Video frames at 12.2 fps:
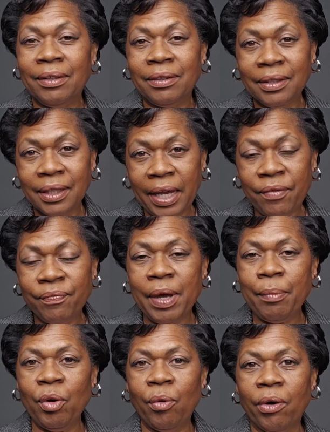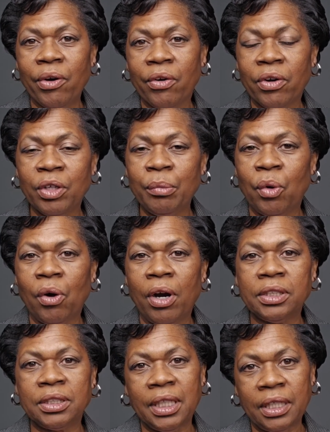late February, early
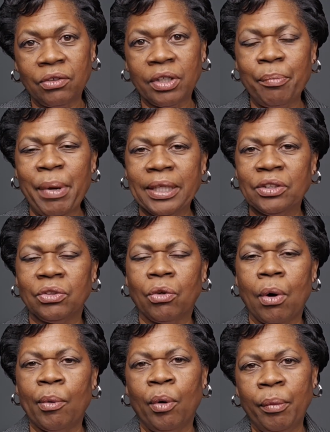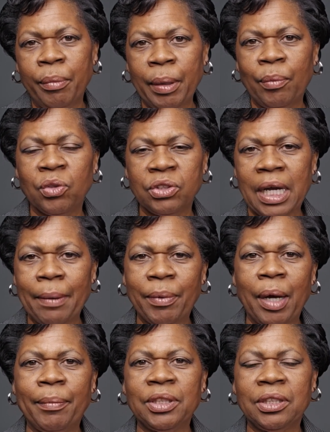March, then it'll get back to normal and people stop
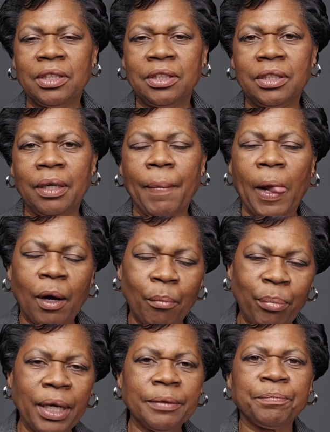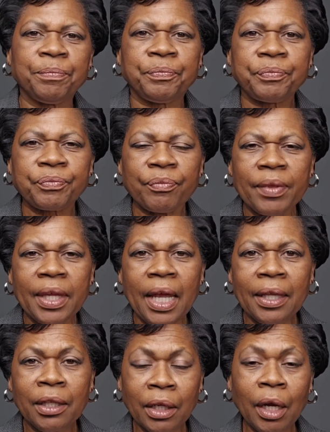coming to the gym. But
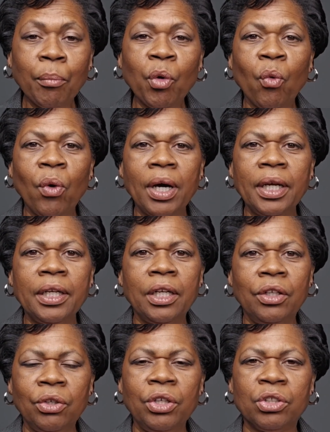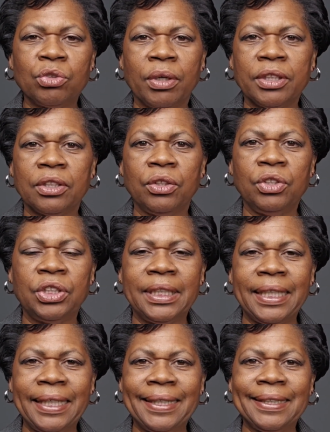the number one New Year's
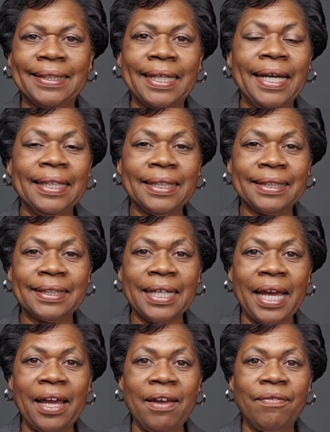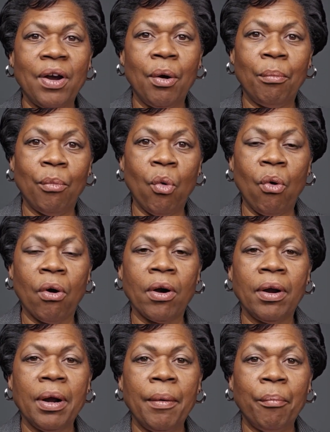resolution is to save
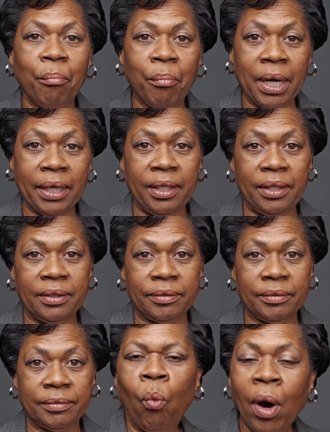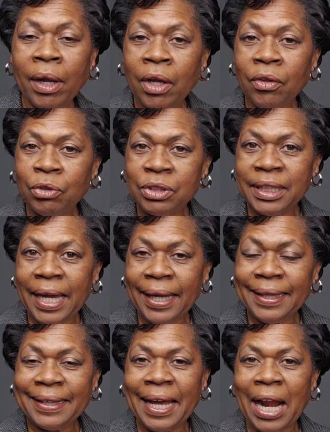more money. One other
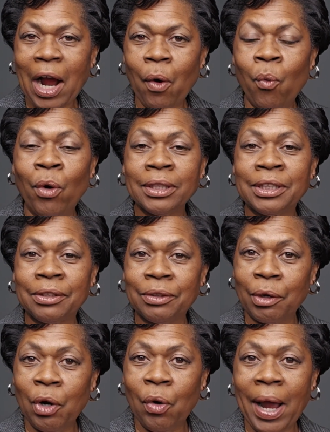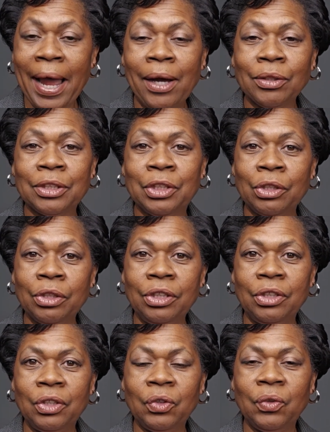stat that I want to throw out to
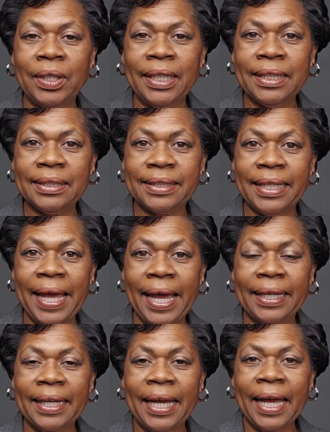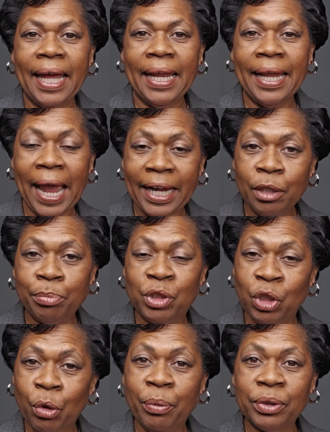you is that
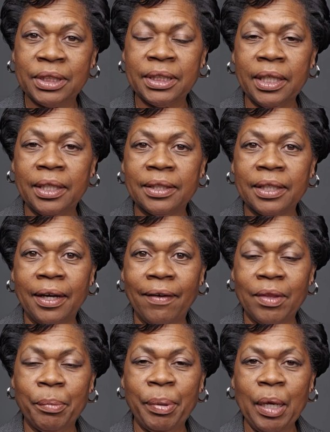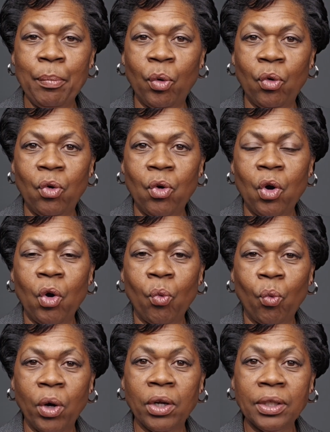92% of the people
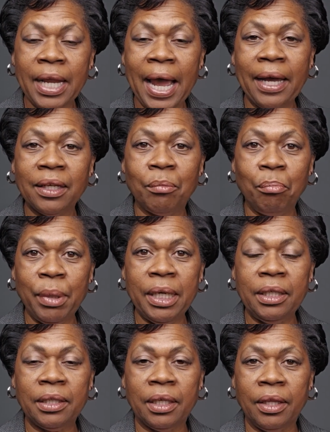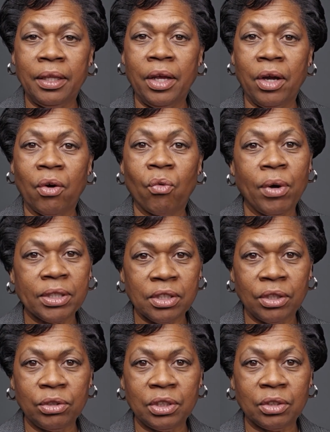will not meet their
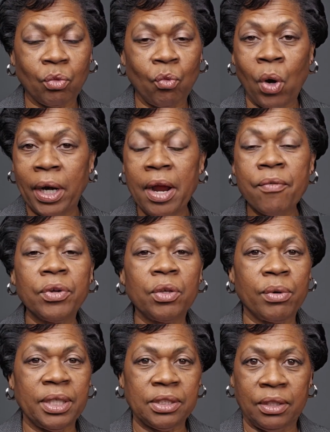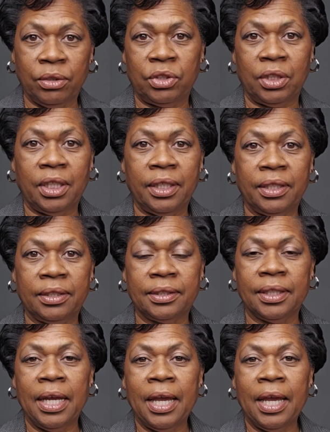resolutions, whatever the resolution is.